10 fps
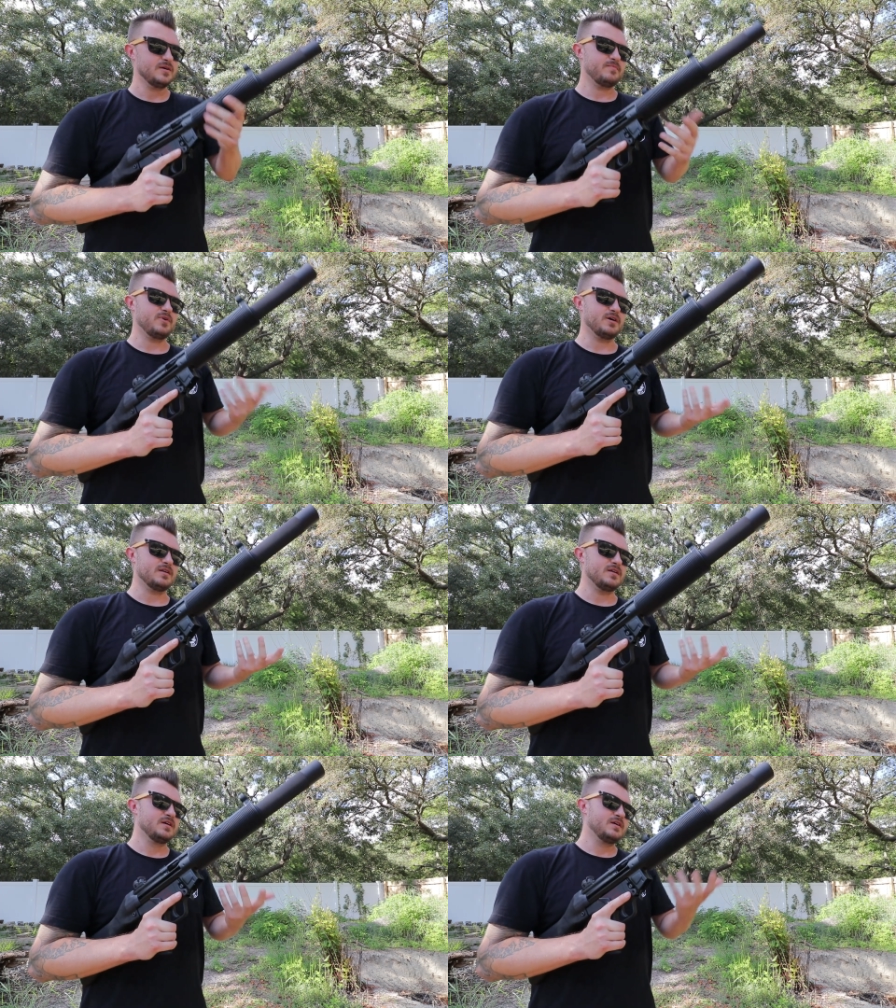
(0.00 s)

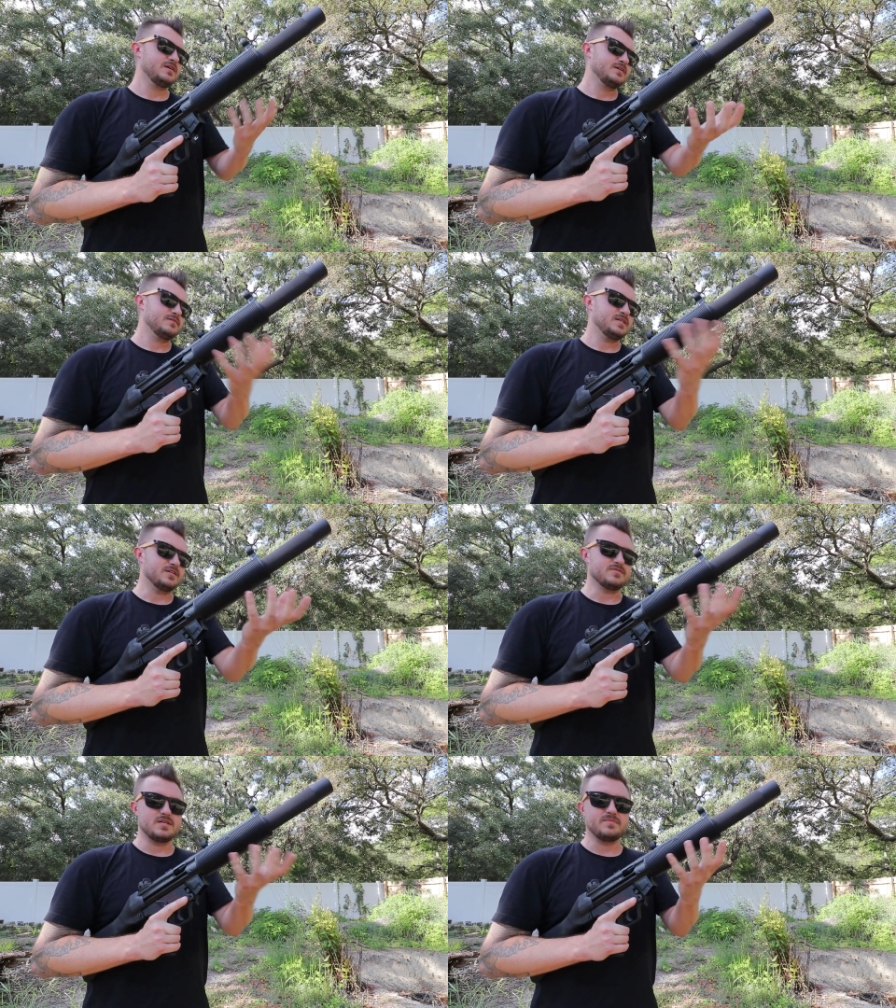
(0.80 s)
But, you
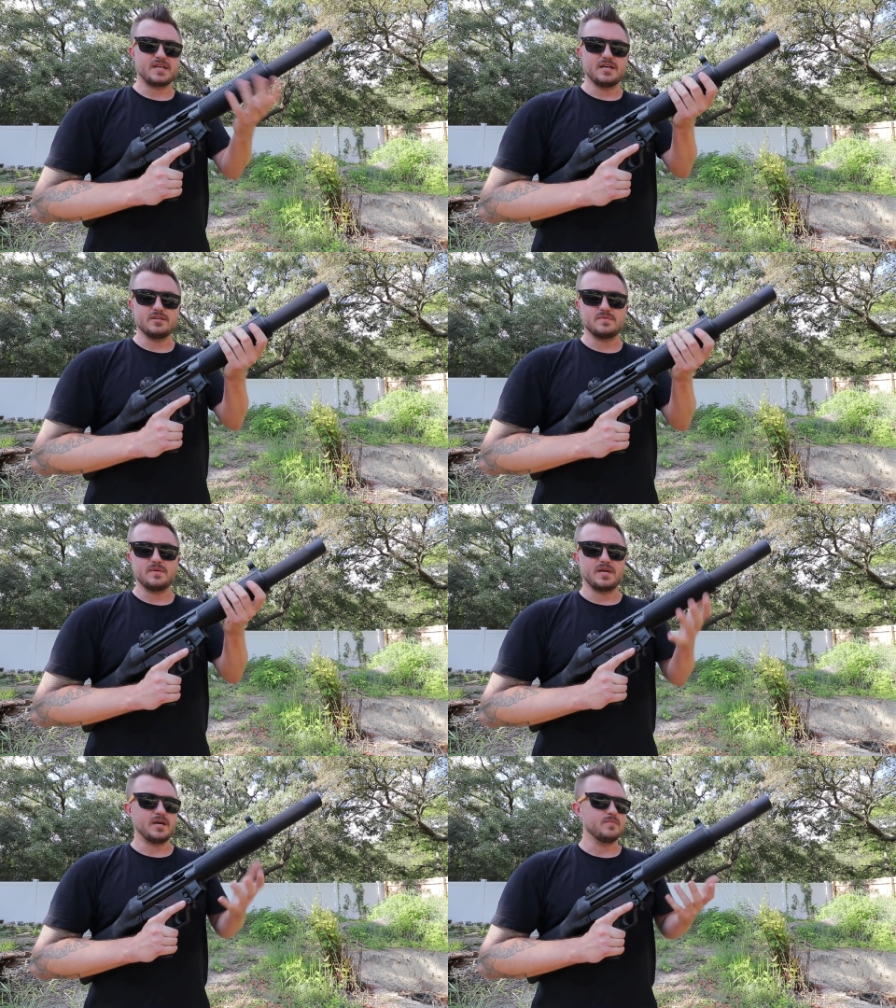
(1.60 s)
know, something else, maybe